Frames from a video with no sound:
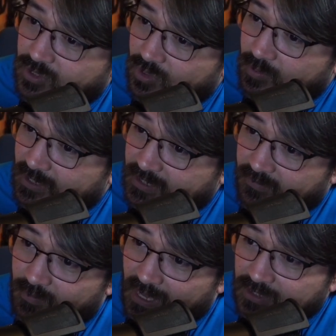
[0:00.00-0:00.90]
tomb, as
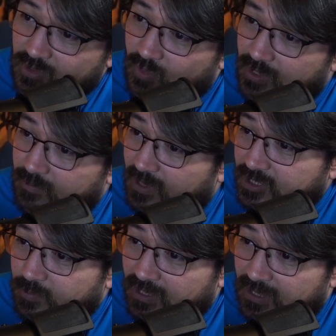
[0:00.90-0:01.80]
if made to one
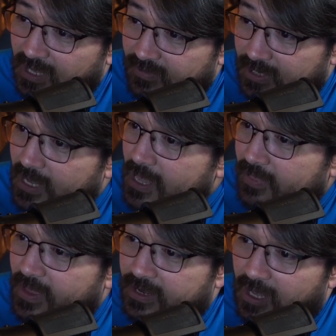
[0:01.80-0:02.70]
much beloved,
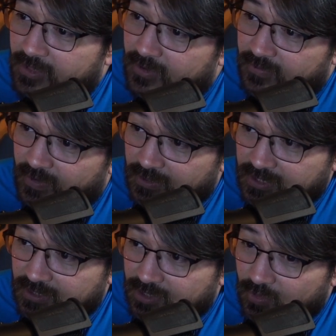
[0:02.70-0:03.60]
that other fair
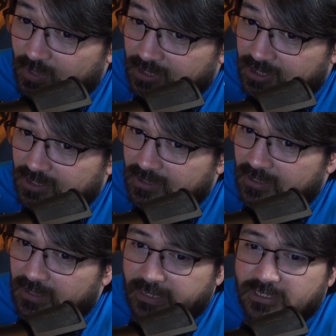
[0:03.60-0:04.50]
sister which,
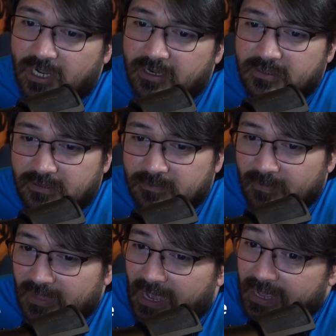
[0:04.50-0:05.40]
like Jonathan,
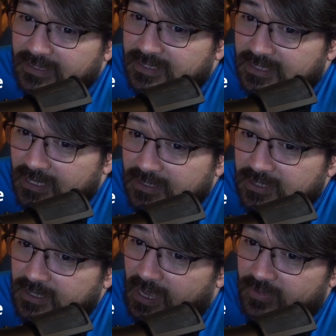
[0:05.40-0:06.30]
I had seen
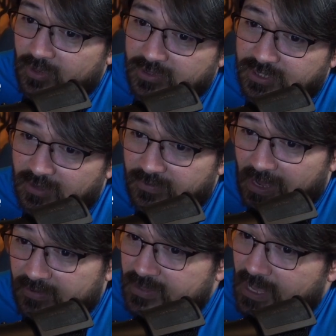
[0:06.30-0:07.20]
to gather herself
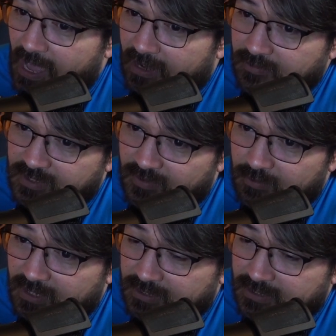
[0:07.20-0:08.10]
out of the atoms of the
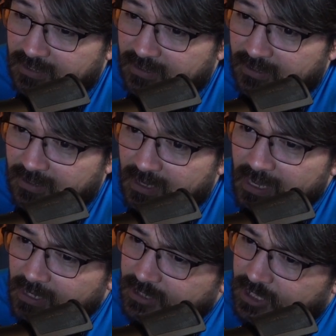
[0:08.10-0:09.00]
mist.
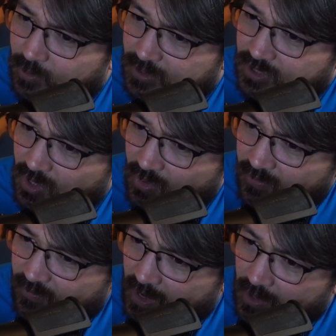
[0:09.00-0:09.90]
She was so
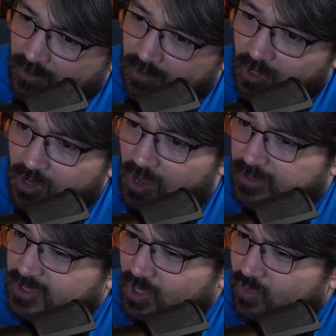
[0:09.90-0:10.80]
fair to look
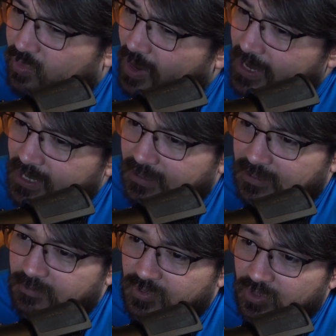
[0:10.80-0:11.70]
on, so
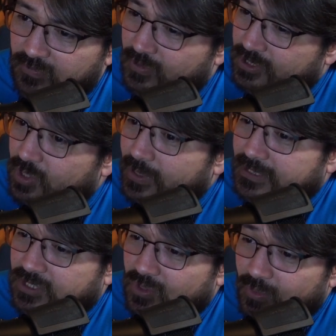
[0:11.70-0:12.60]
radiantly beautiful, so
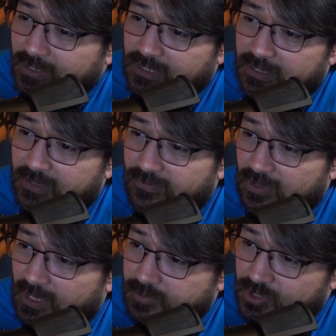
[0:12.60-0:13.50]
exquisitely
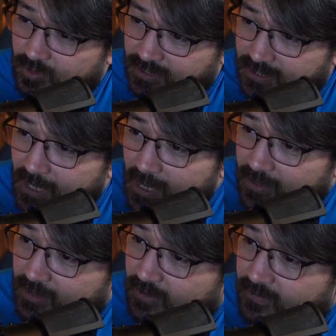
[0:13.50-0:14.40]
voluptuous,
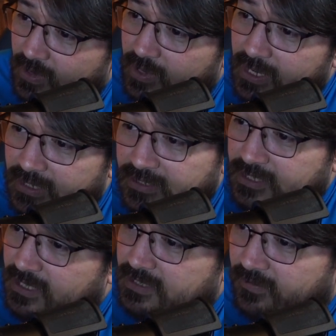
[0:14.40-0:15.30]
that the very instinct